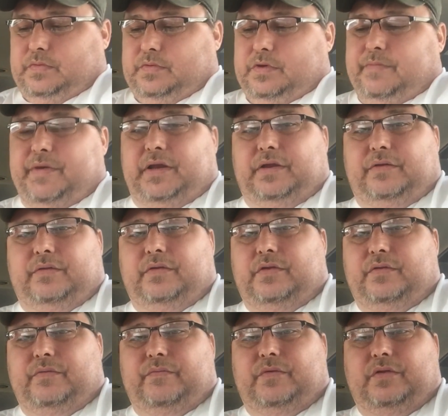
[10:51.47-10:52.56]
know
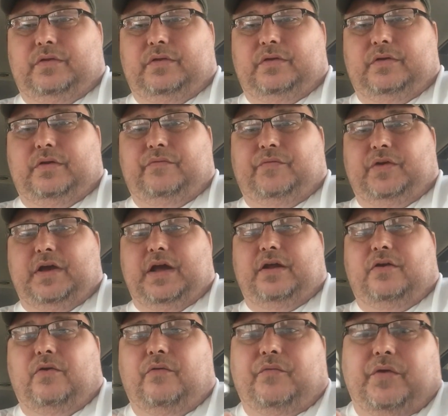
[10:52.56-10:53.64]

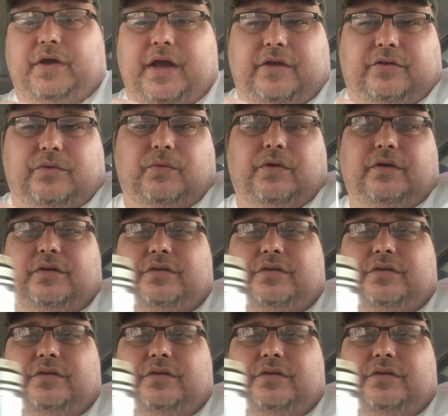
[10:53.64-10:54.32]
if you guys can really